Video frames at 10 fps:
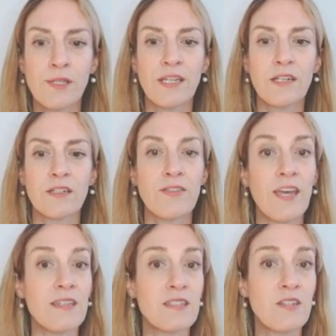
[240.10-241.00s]
here.
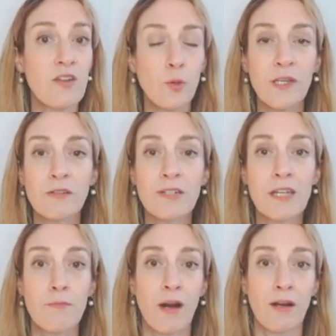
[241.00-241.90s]
There is no
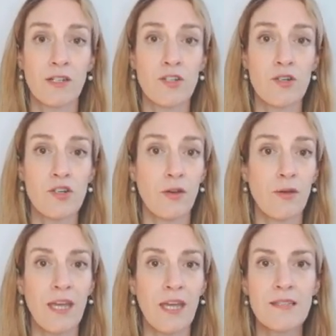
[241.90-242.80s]
period mark to show
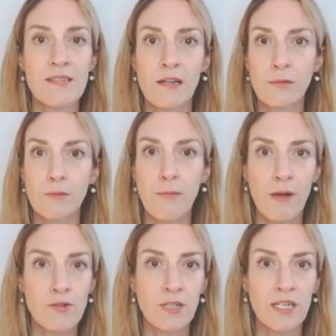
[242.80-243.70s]
any syllable
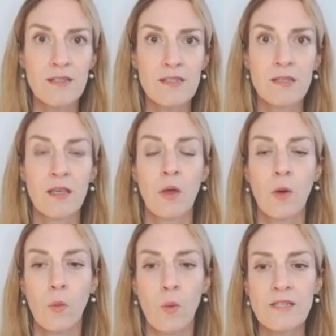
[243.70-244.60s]
boundaries.
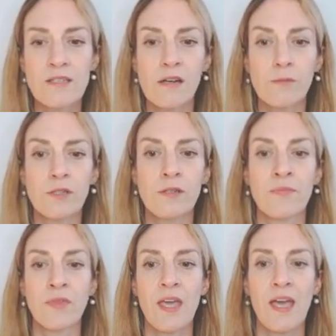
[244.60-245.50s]
One syllable,
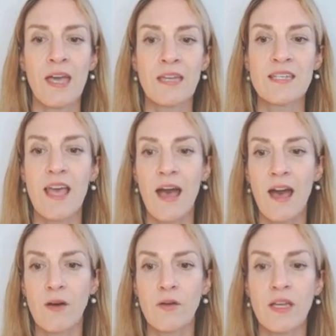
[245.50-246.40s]
and
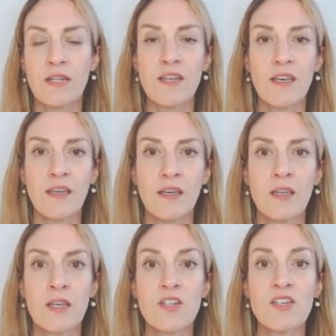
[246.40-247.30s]
ow and a
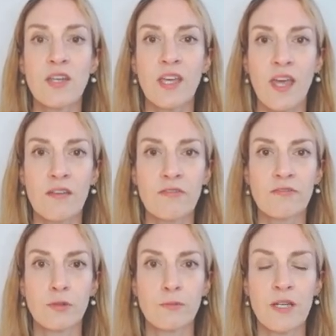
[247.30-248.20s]
together
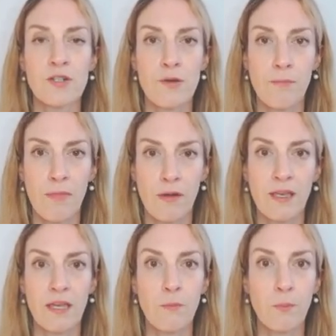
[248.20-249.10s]
form a triphthong
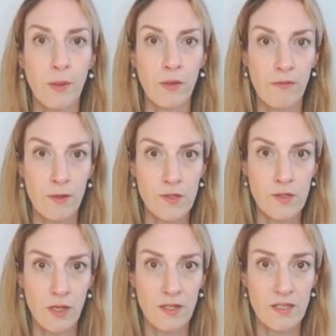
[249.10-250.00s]
in both of those
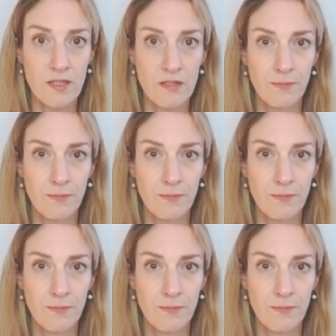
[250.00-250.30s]
words.